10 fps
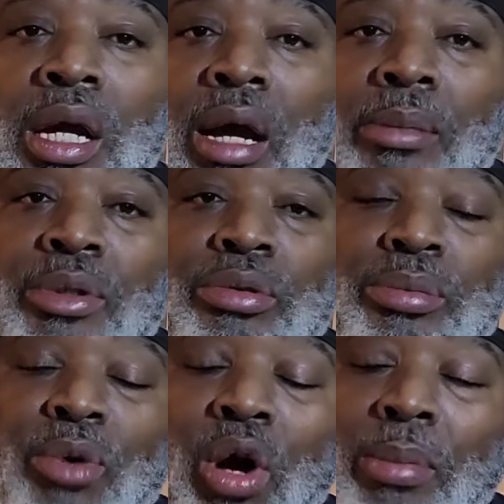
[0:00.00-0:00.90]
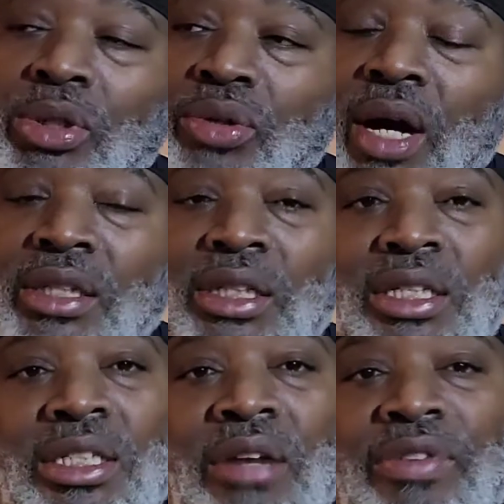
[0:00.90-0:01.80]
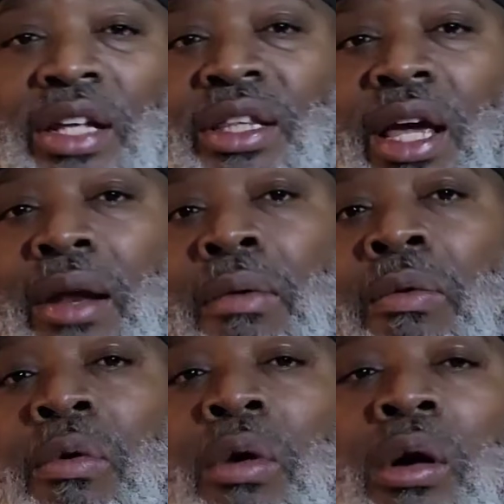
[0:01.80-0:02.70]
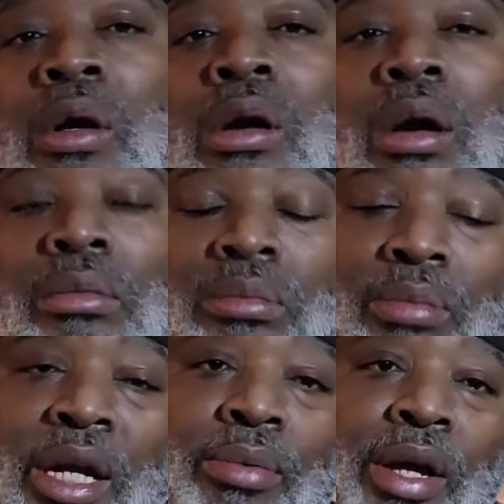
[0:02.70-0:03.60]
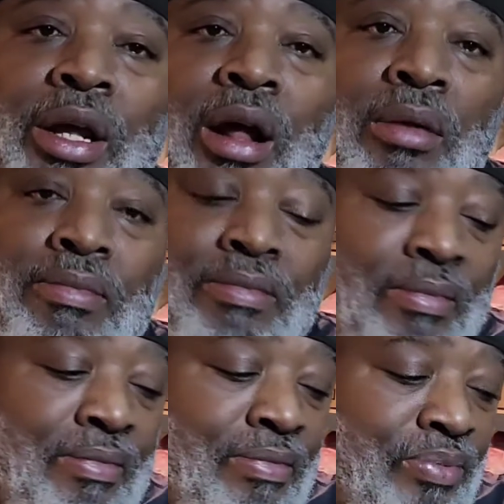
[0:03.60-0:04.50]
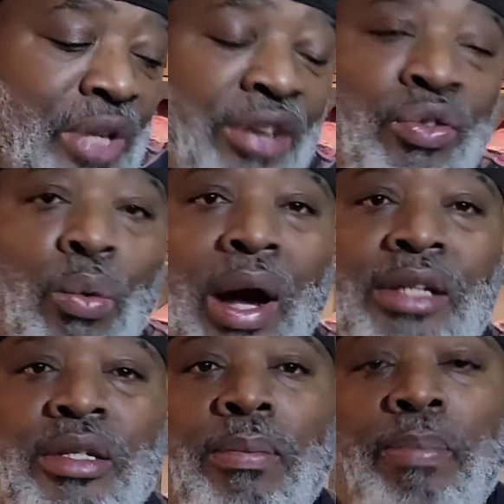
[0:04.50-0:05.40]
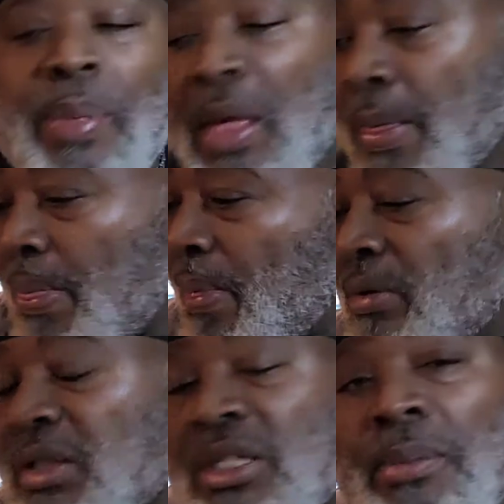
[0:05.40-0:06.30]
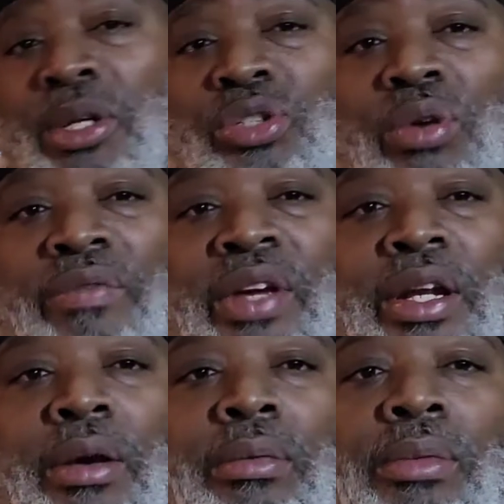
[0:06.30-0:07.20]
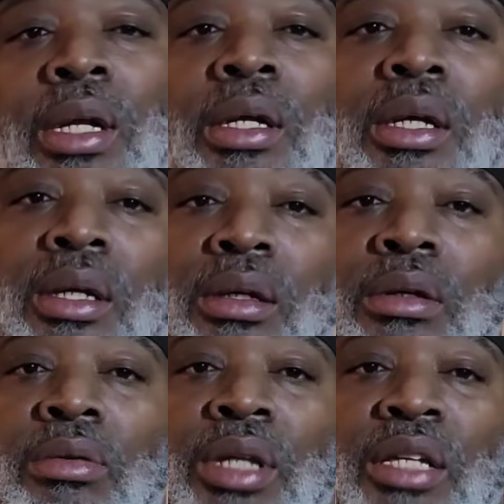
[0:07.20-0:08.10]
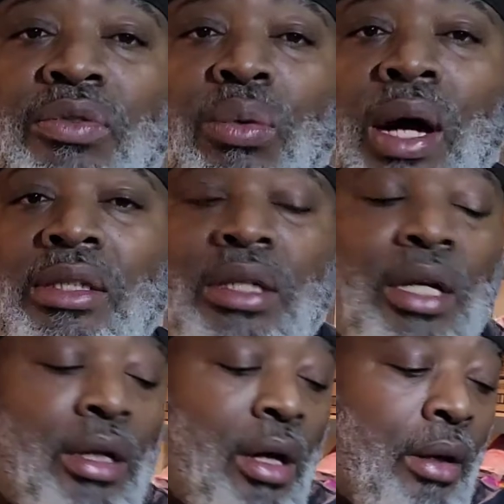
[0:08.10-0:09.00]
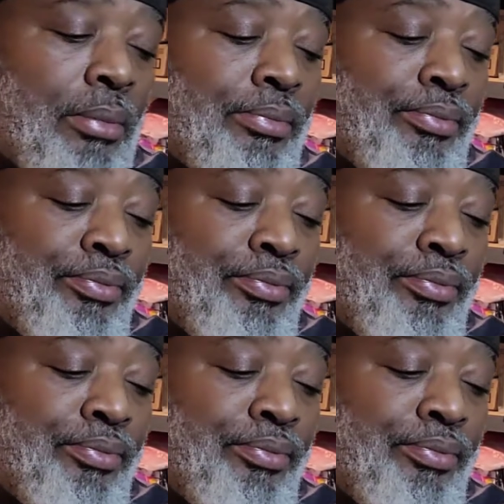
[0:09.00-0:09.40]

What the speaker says: I'm gonna do some arbitraging and stuff like that. But anyway, y'all, thanks for watching. This is gonna be a short video. You know, thanks for watching, and I'll